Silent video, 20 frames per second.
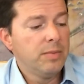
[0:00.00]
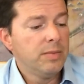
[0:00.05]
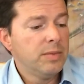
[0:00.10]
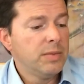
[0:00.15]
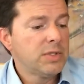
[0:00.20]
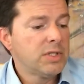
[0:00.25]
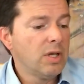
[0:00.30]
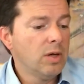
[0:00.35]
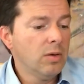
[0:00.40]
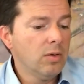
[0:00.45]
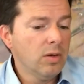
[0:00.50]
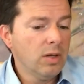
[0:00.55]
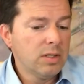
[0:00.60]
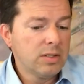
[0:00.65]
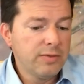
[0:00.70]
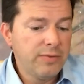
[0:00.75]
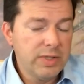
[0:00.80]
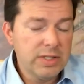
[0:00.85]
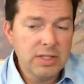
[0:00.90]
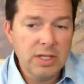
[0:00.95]
So a
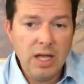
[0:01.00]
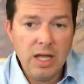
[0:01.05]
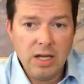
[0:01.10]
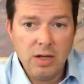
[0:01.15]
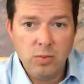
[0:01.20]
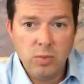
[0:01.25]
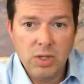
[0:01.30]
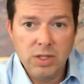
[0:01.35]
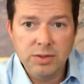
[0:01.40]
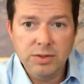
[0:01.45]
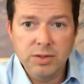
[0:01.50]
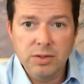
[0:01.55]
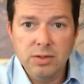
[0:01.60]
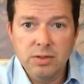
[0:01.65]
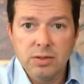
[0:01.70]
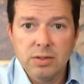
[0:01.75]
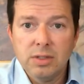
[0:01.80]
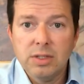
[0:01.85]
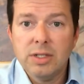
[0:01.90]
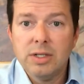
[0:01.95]
sophisticated
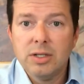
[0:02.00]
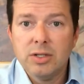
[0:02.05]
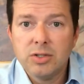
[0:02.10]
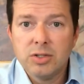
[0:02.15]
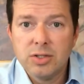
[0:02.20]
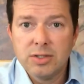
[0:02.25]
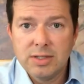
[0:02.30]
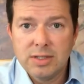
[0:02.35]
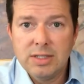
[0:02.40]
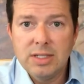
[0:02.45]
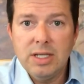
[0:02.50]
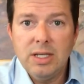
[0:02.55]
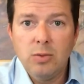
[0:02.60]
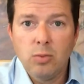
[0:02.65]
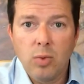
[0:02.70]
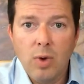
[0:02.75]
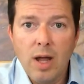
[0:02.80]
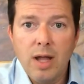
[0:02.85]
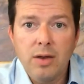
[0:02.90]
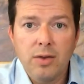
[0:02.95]
realtor should see
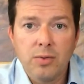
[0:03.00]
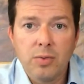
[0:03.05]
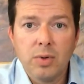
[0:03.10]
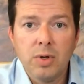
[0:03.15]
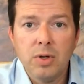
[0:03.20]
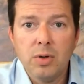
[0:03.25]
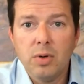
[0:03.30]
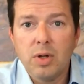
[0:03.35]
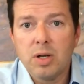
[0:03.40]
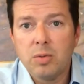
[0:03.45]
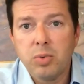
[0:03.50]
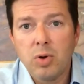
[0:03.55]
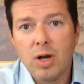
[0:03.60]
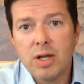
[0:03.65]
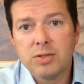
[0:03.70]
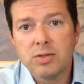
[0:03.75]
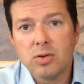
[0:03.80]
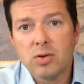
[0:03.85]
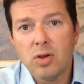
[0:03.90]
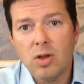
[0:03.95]
right through an
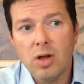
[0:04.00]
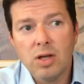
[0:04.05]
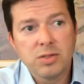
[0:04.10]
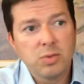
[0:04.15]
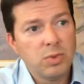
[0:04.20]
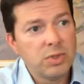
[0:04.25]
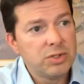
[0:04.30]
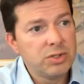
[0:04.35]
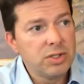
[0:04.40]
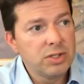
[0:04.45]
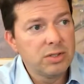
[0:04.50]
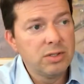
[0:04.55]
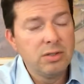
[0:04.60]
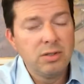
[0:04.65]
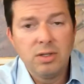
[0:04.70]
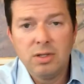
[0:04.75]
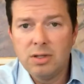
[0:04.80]
appraisal clause with just